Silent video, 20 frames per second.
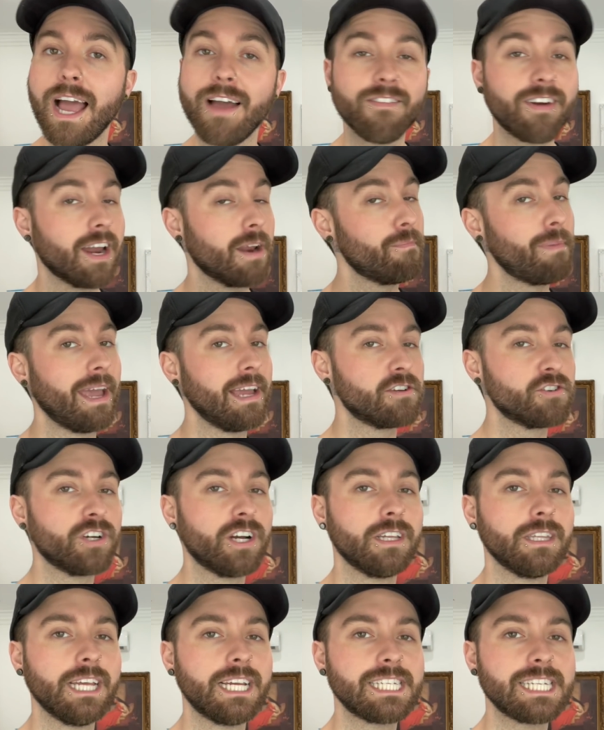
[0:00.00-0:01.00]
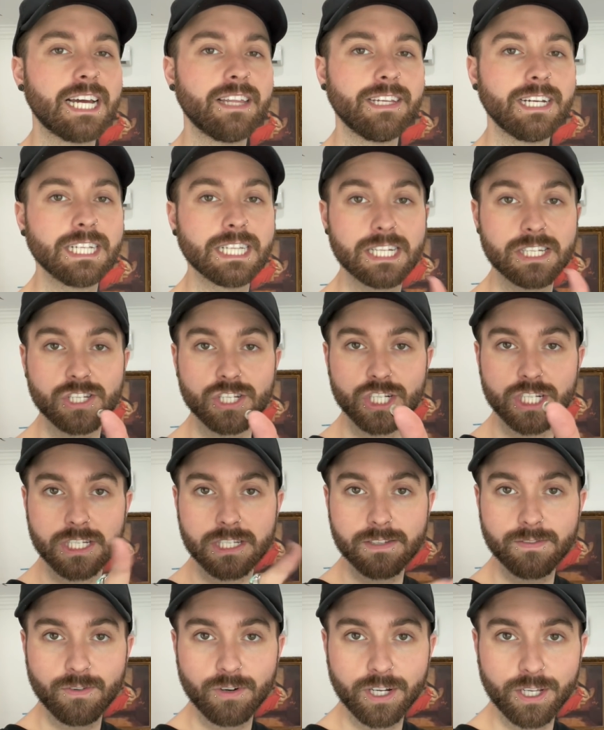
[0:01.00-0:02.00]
I've got a Patreon link down there that's just for